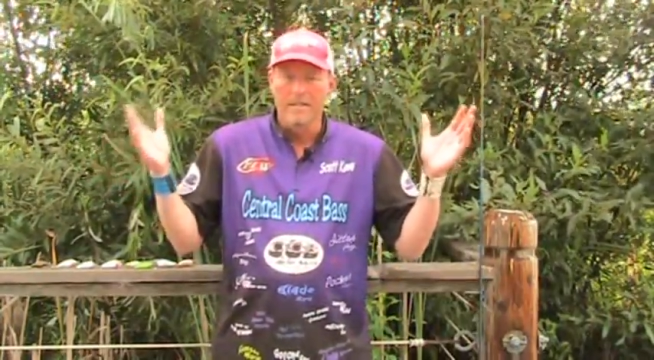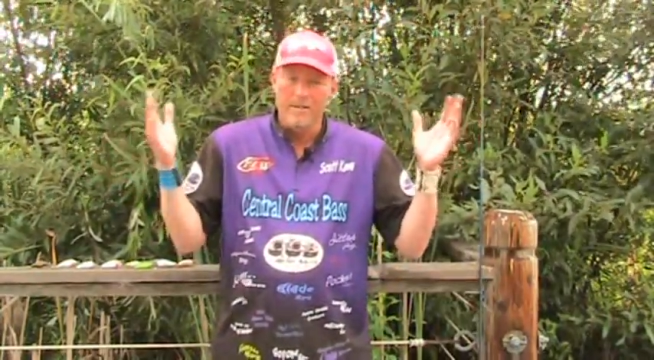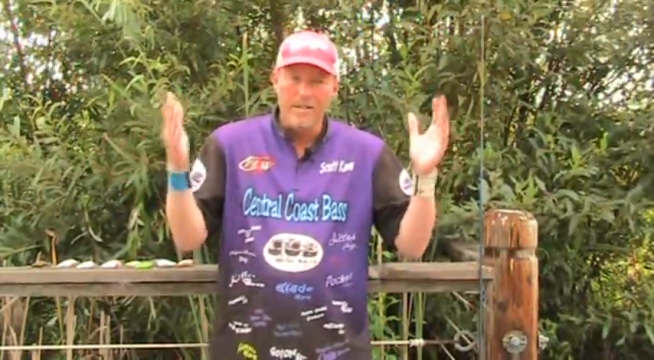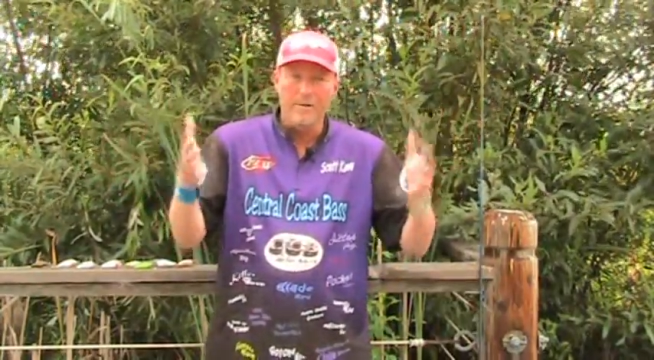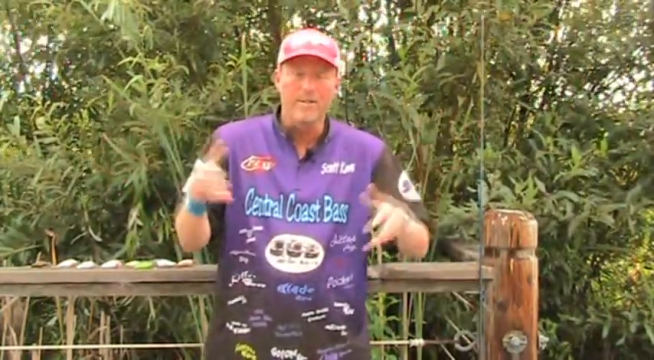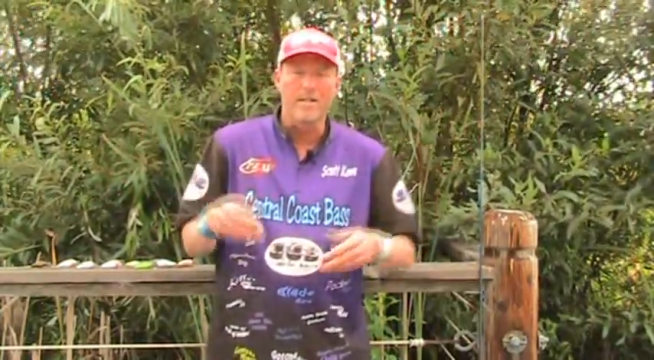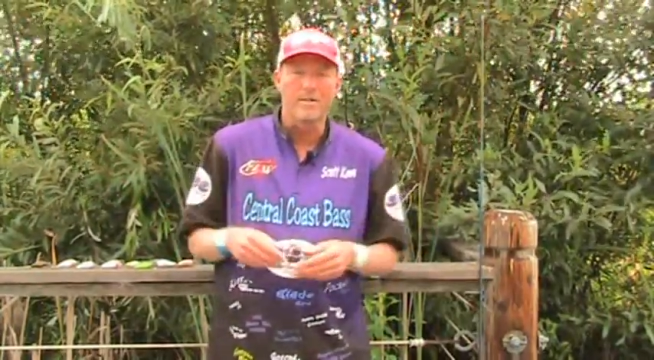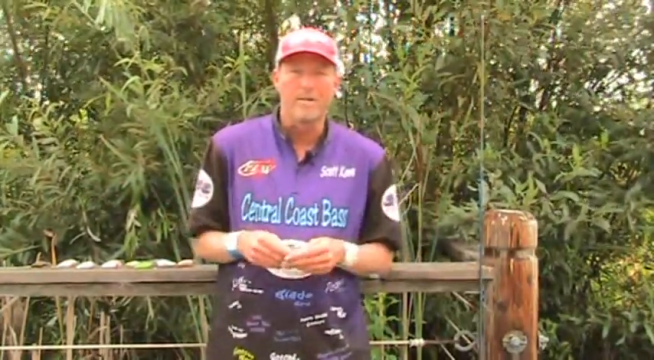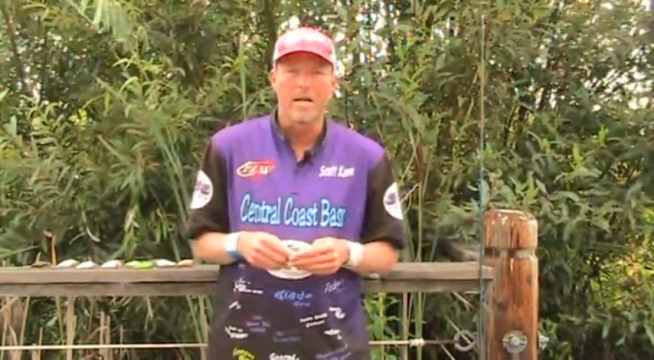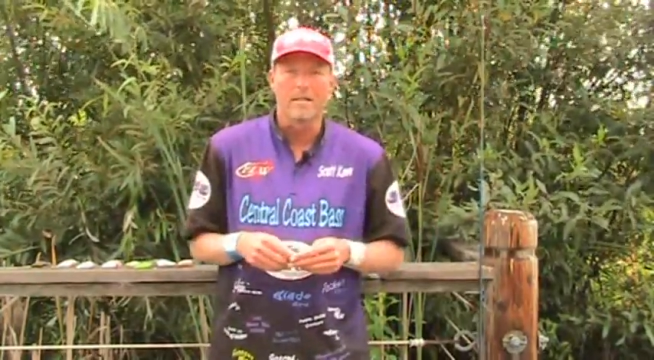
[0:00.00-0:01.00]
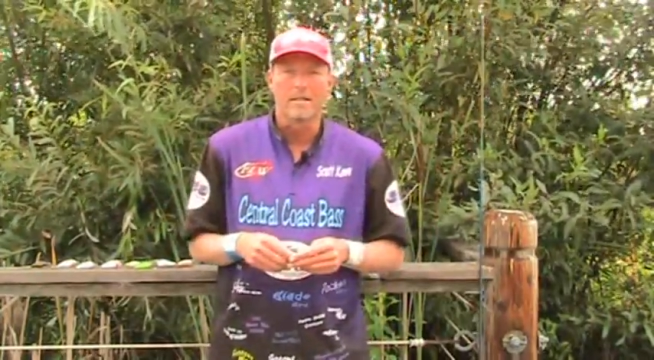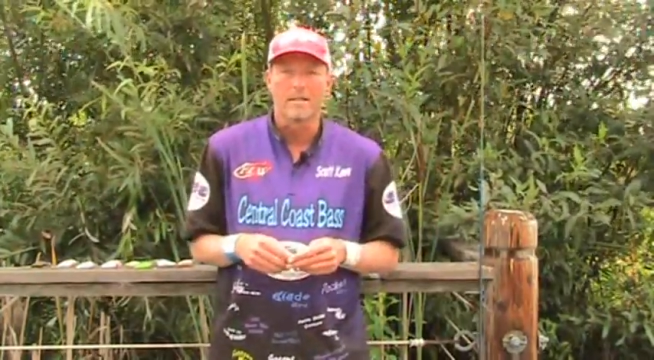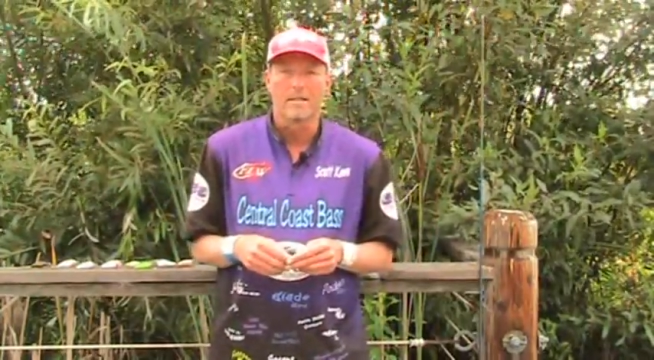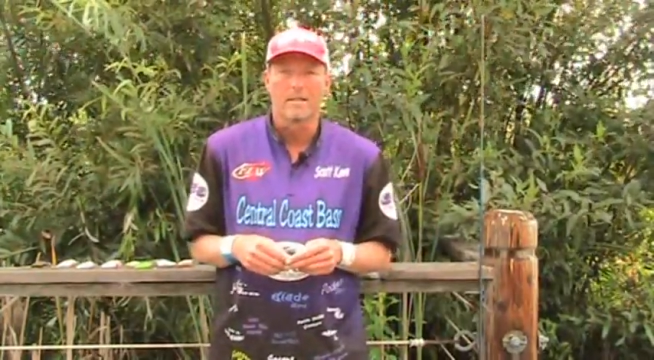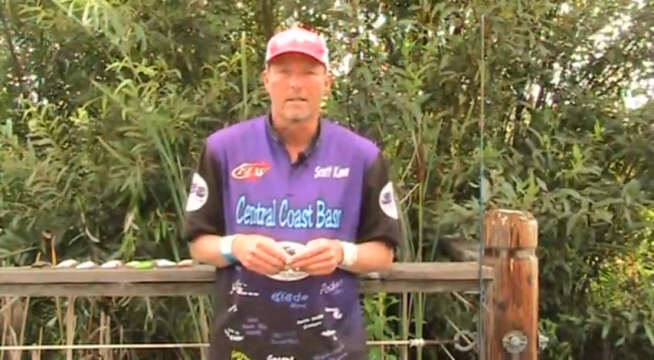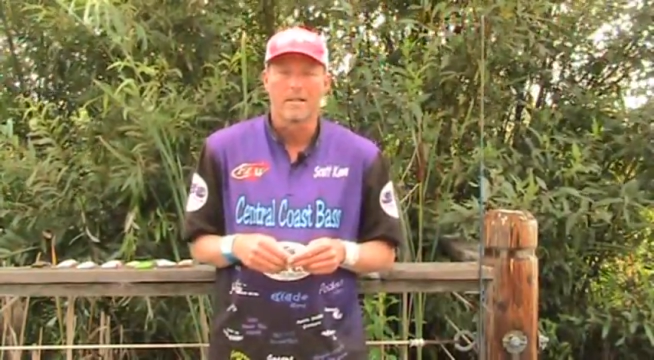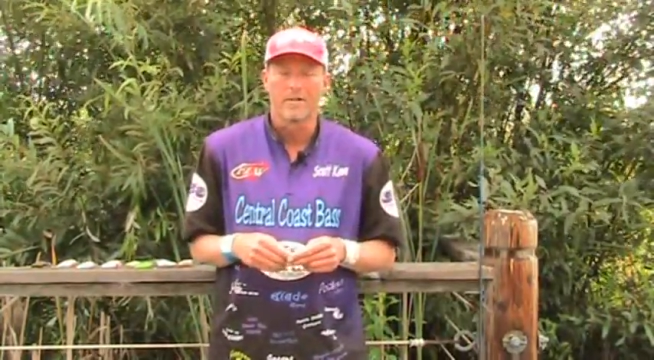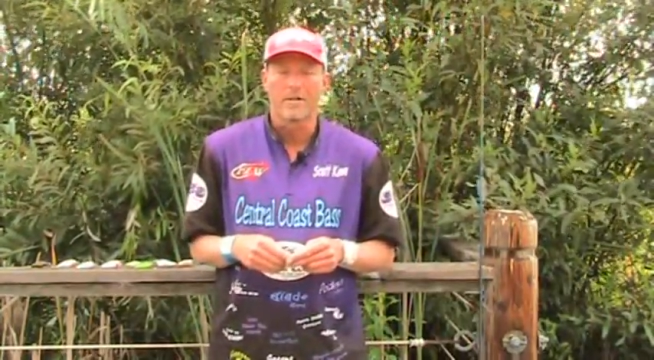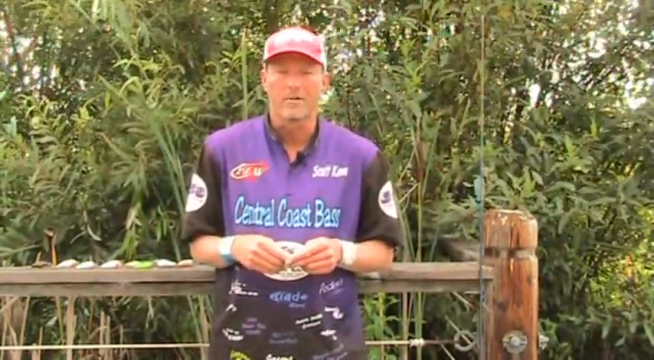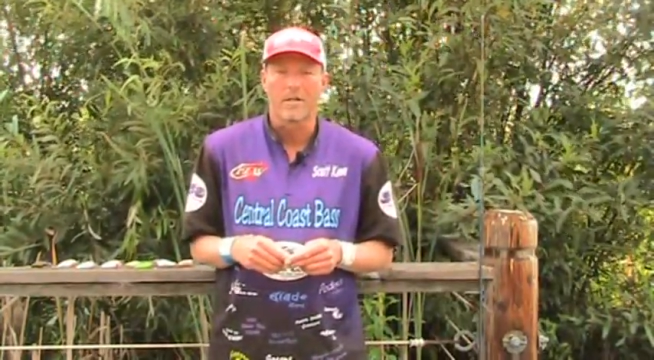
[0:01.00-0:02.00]
the secret to catching bass on
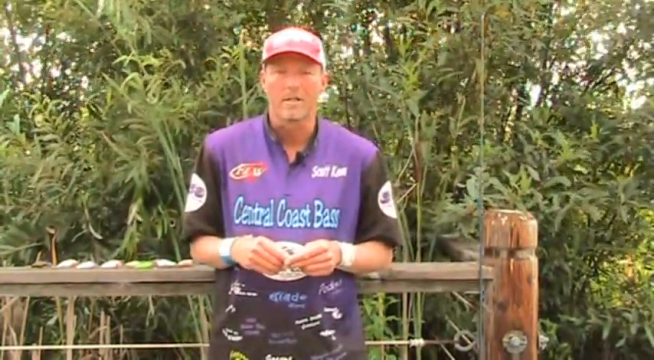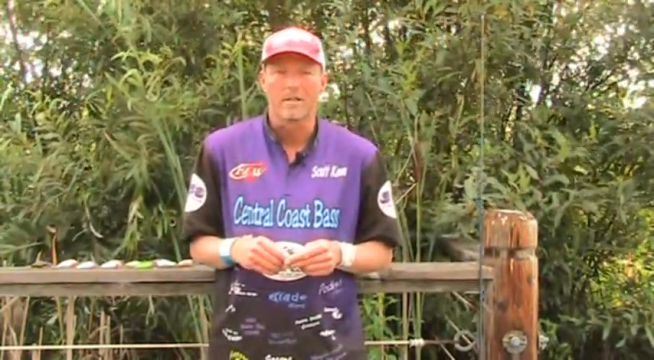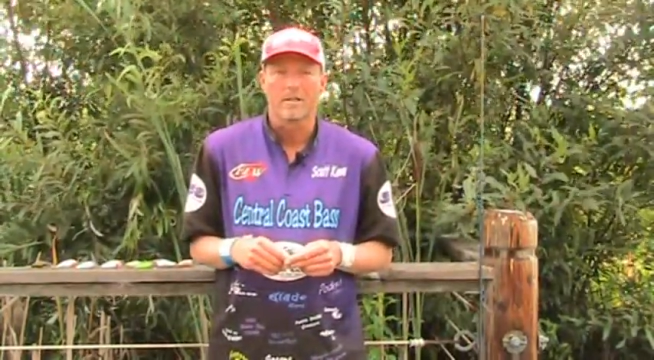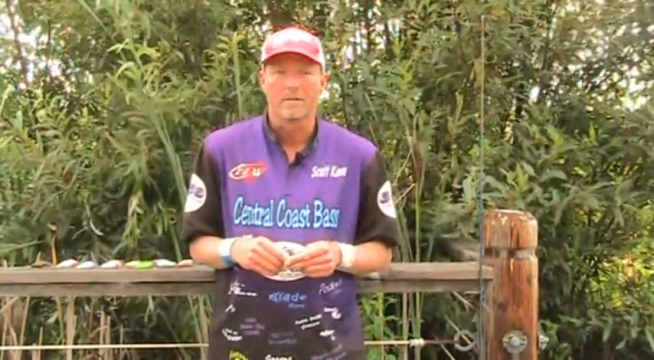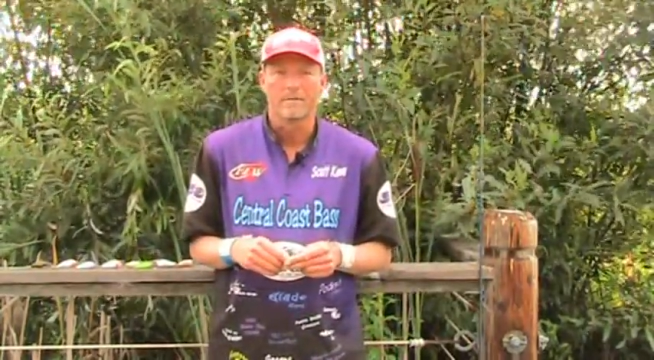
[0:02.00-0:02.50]
shallow cranks.